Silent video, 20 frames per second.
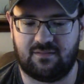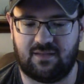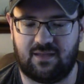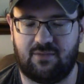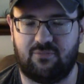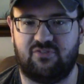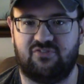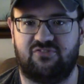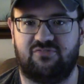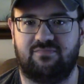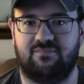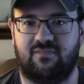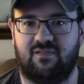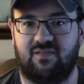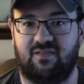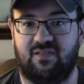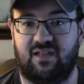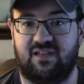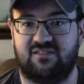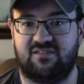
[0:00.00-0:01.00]
was
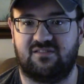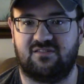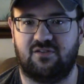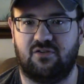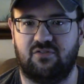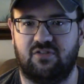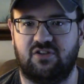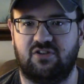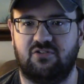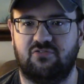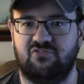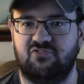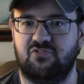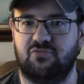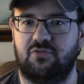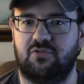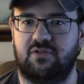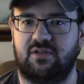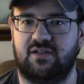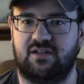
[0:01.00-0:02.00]
less so than
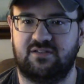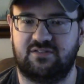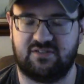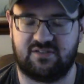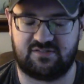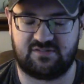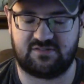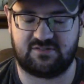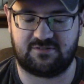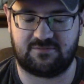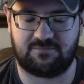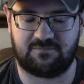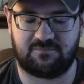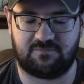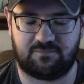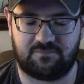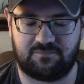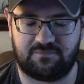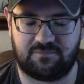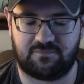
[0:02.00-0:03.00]
usual, and it just
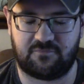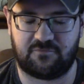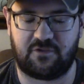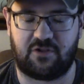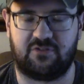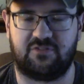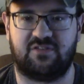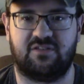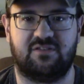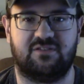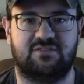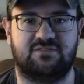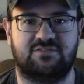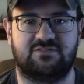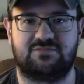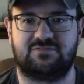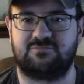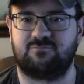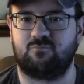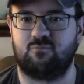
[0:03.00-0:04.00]
felt
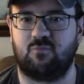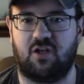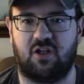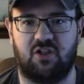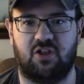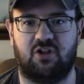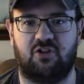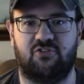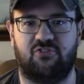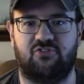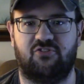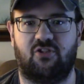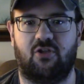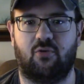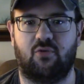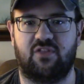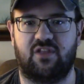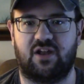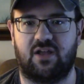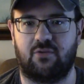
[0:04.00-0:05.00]
a little
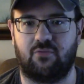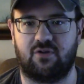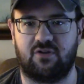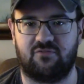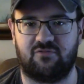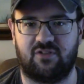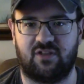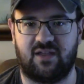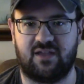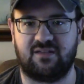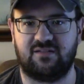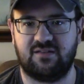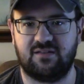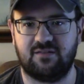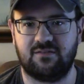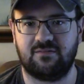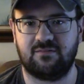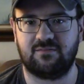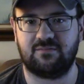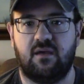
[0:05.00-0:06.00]
slower than I would have
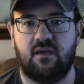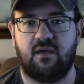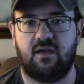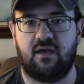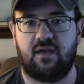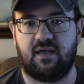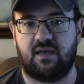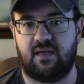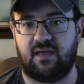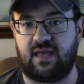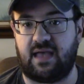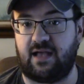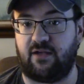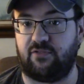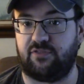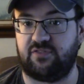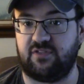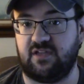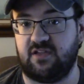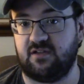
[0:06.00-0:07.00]
liked.
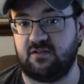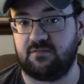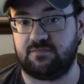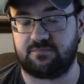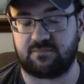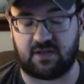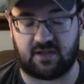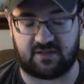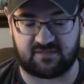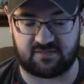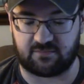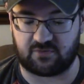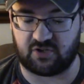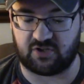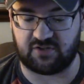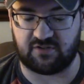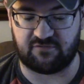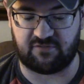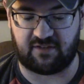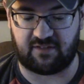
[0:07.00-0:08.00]
Althea got some
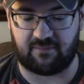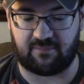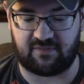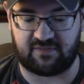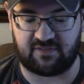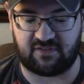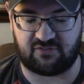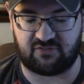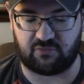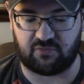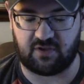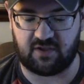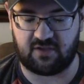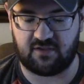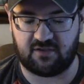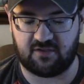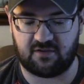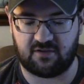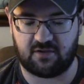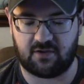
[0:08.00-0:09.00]
good development this
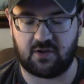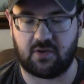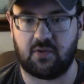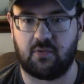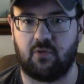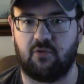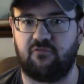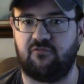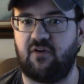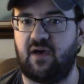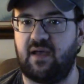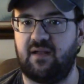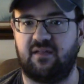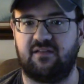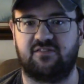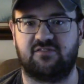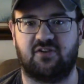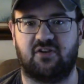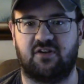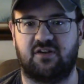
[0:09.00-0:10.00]
week. We're
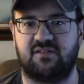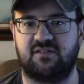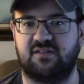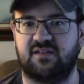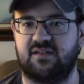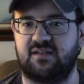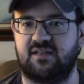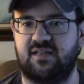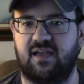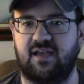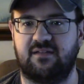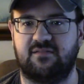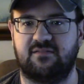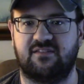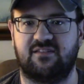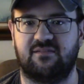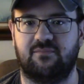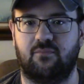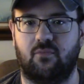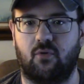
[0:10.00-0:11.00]
finally starting to get
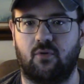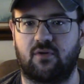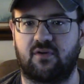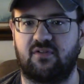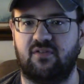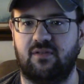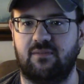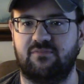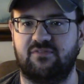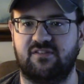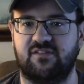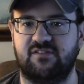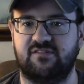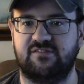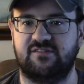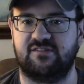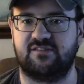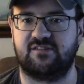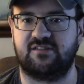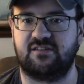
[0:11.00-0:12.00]
some more
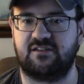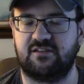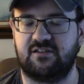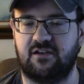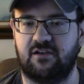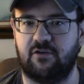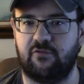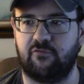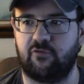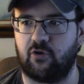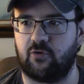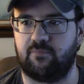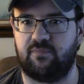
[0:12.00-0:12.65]
glimpses of her